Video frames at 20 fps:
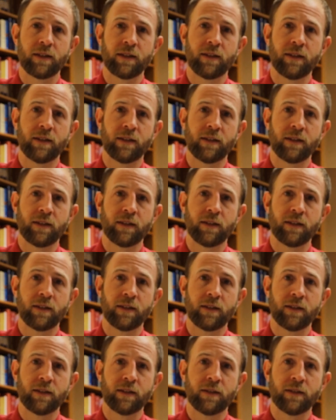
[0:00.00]

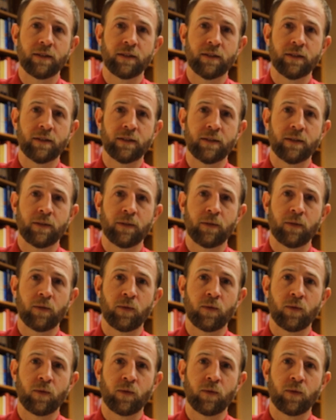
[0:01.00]
Nobody speaks.